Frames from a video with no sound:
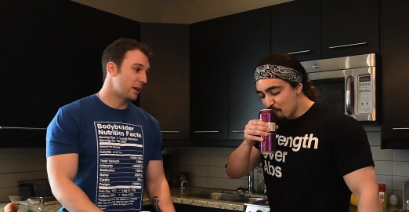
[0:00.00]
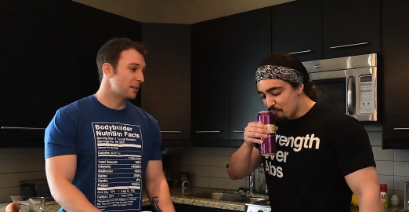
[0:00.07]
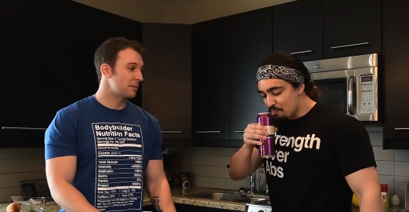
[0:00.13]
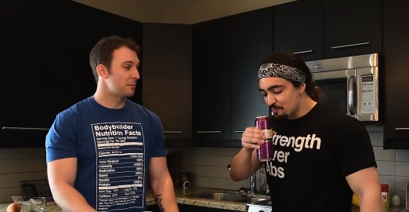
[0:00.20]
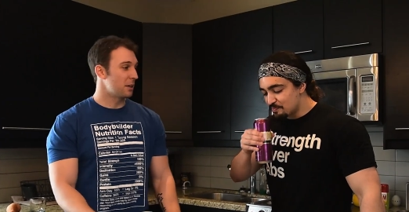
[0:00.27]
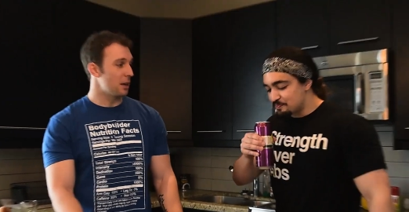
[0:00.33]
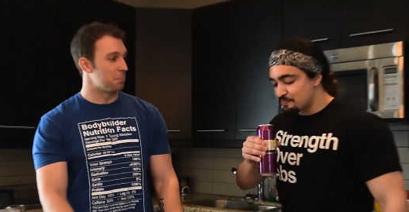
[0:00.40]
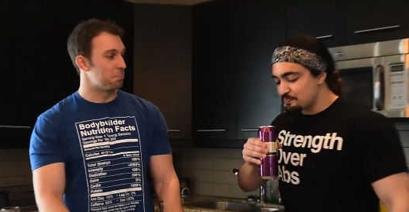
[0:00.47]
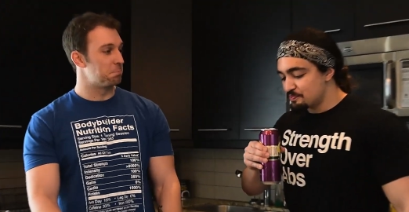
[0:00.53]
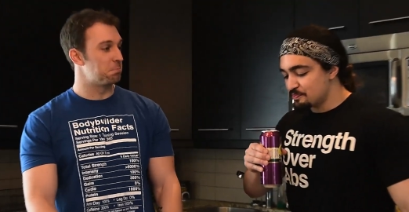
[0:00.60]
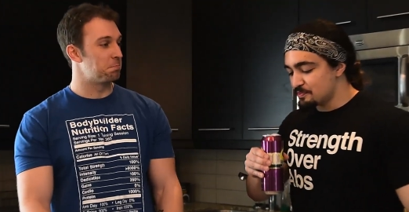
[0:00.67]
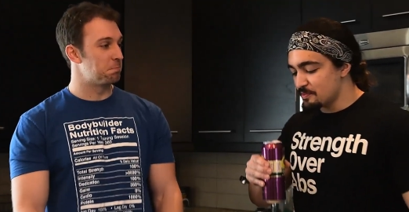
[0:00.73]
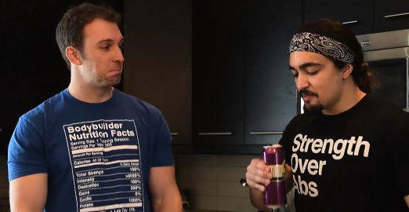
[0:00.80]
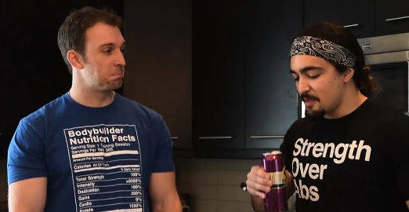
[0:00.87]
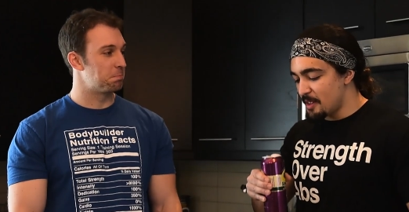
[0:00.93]
Speaker 1: but yeah.
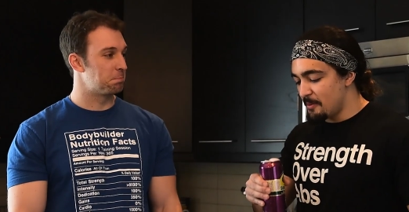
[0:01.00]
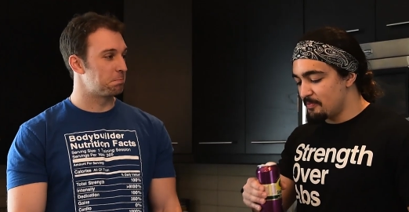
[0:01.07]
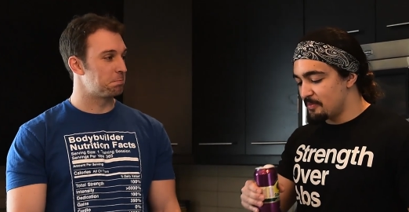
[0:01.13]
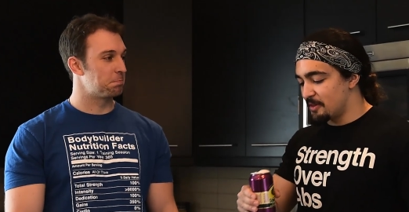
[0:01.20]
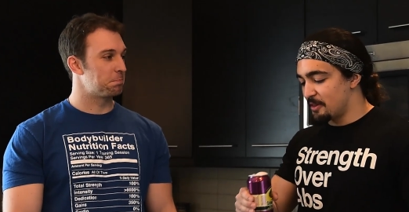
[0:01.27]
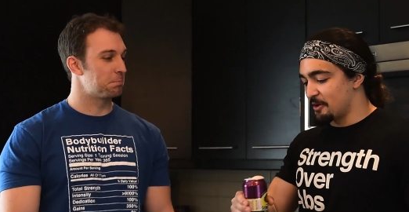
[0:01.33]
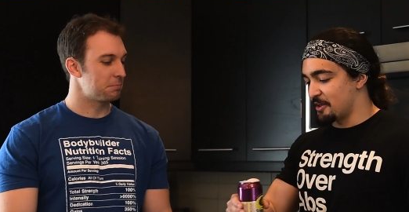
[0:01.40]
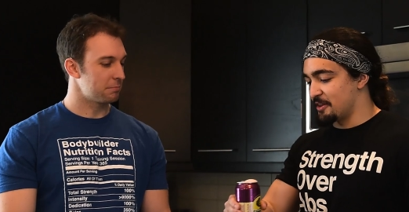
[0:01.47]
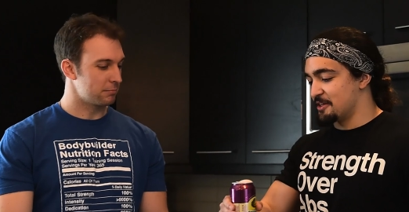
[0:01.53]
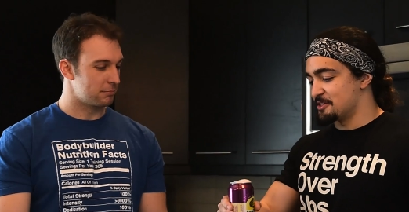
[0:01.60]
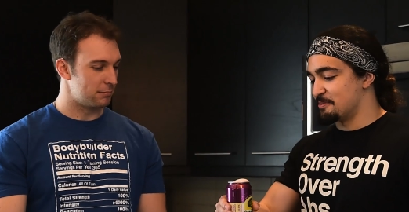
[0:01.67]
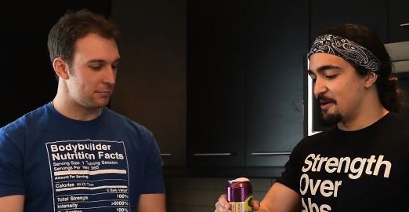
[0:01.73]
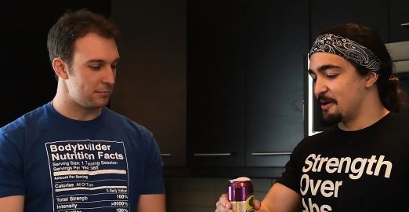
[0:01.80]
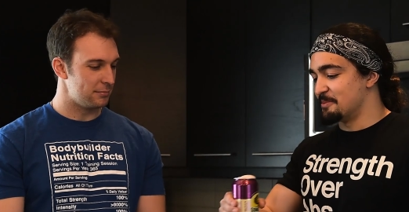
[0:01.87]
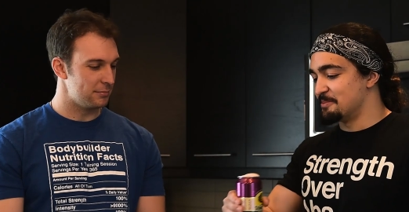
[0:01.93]
Speaker 2: Look at
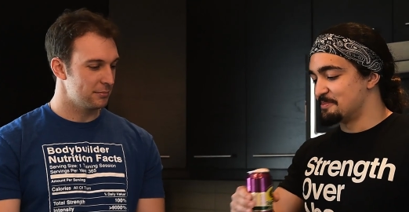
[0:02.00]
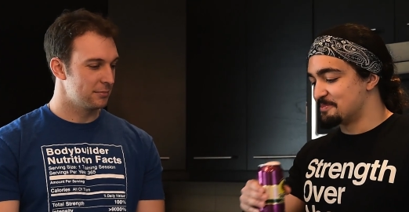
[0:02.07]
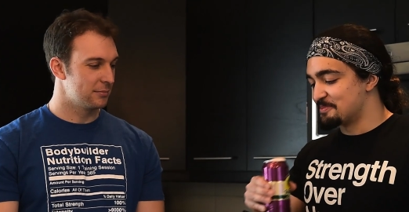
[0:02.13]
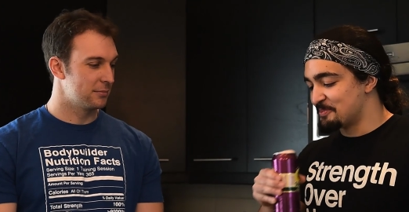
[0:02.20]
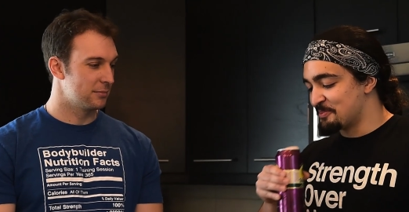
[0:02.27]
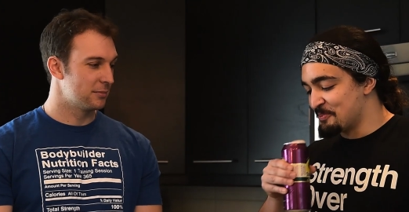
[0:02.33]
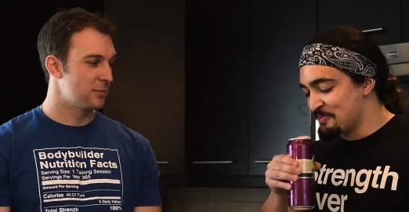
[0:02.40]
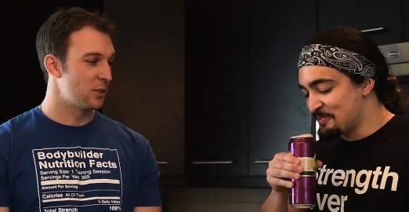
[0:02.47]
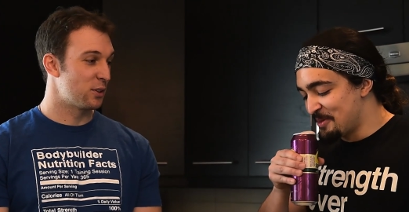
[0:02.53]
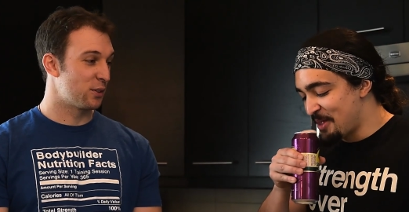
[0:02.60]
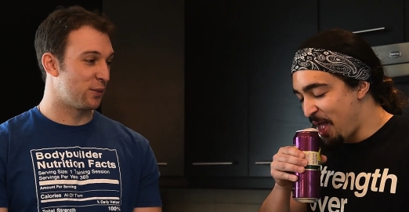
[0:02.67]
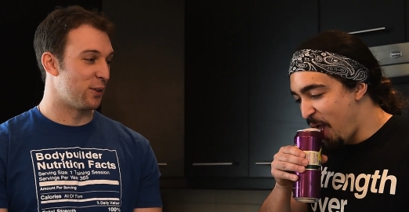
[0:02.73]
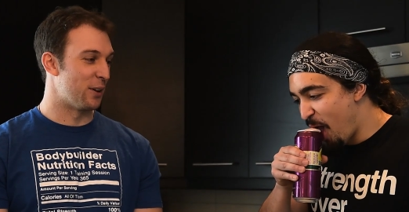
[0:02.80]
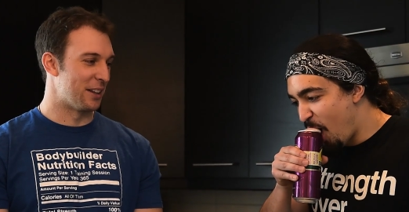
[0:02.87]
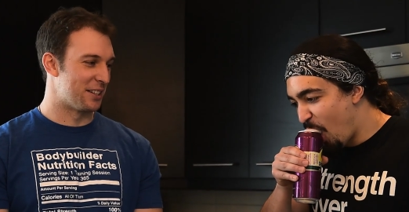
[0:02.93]
this, bro.
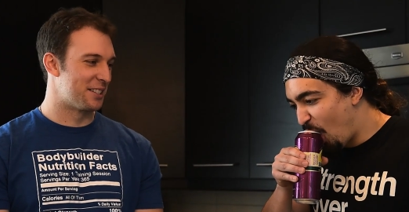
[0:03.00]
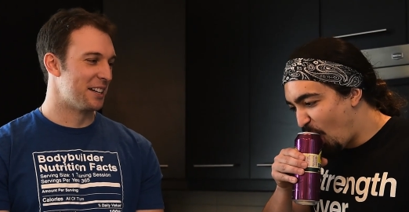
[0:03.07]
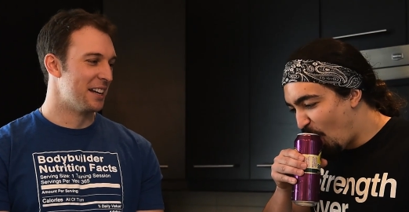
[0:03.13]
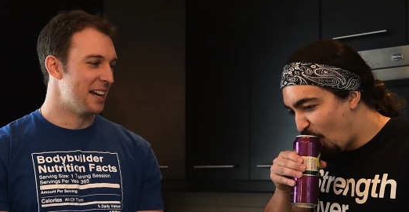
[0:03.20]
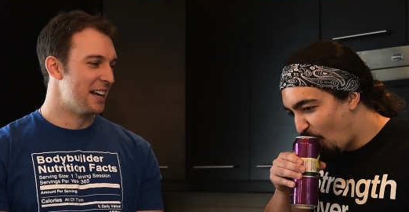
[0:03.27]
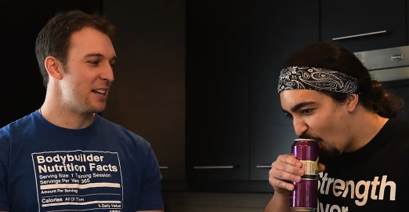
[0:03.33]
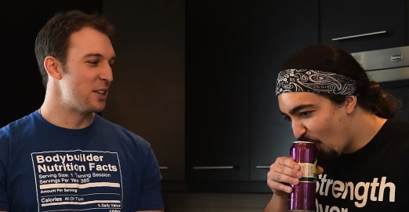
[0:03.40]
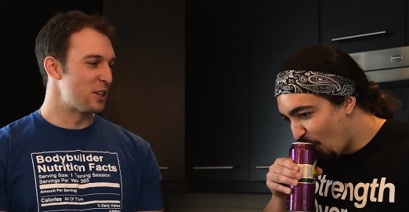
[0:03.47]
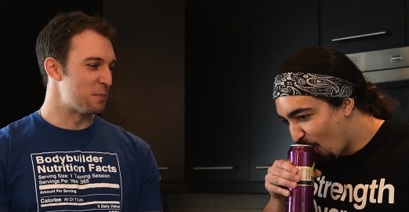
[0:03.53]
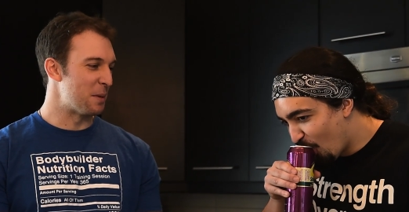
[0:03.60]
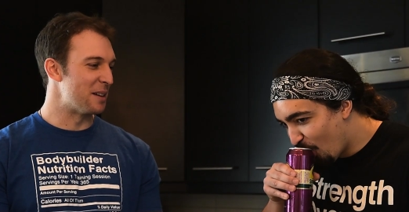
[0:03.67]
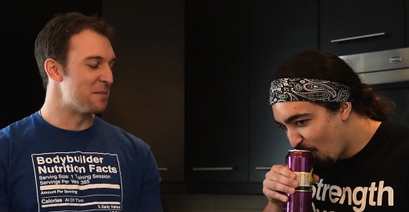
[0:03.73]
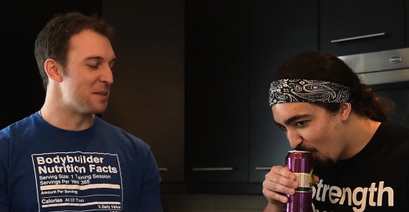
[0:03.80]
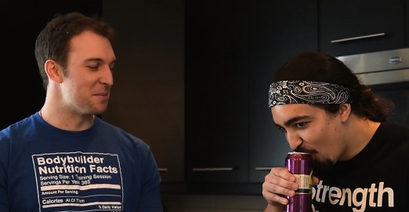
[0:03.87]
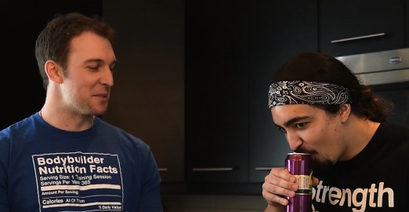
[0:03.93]
Speaker 1: This
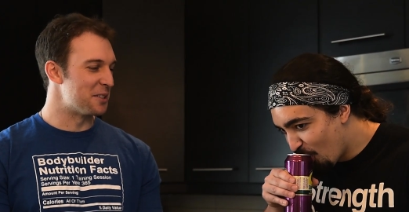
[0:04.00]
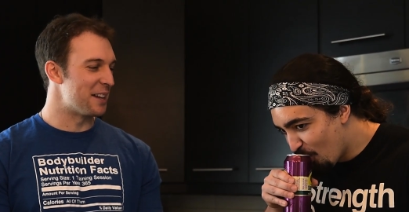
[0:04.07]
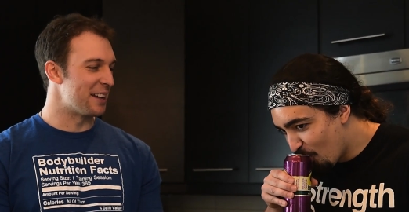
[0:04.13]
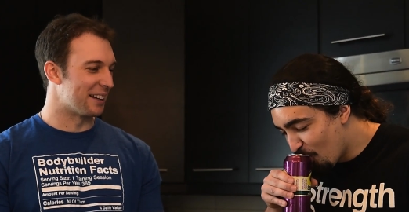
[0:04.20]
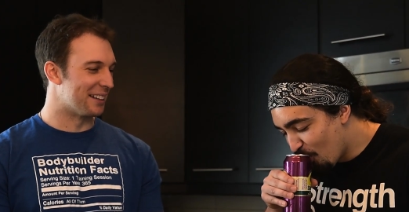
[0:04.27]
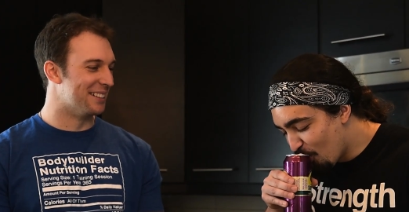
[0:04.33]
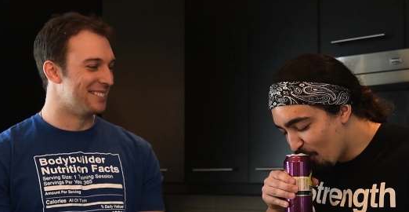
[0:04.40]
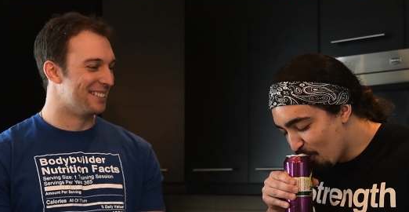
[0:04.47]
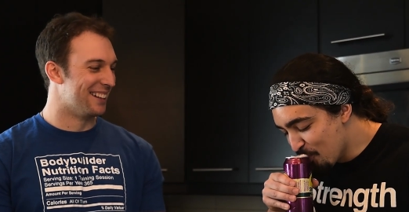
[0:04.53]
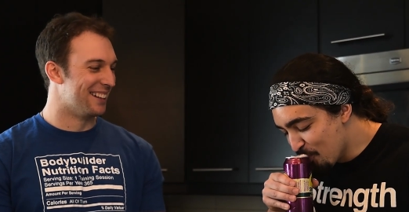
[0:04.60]
might have been a mistake.